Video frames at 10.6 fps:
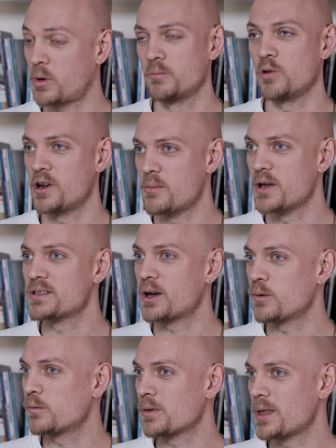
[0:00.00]
one of the most
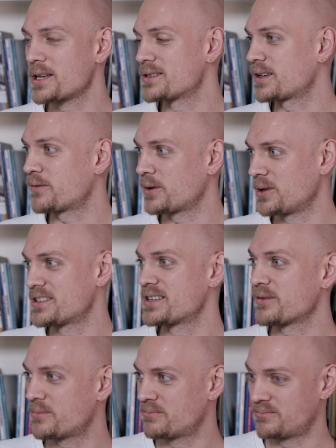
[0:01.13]
helpful things. I feel as
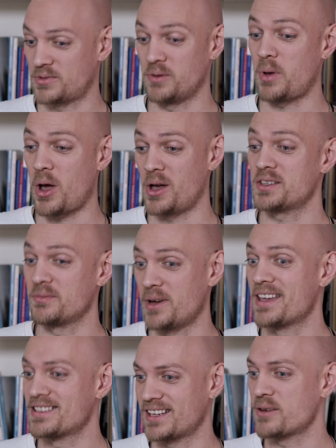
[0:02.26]
if sort of parts of
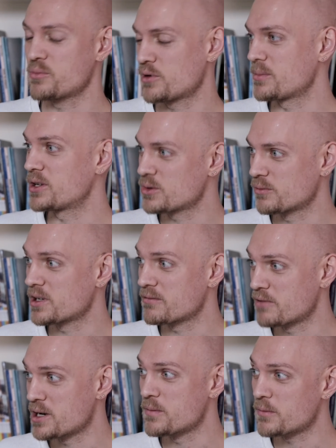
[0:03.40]
my essay are pretty much already
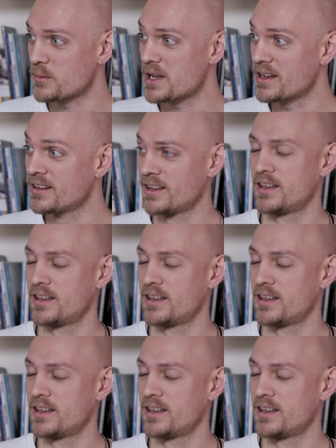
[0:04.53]
written for me.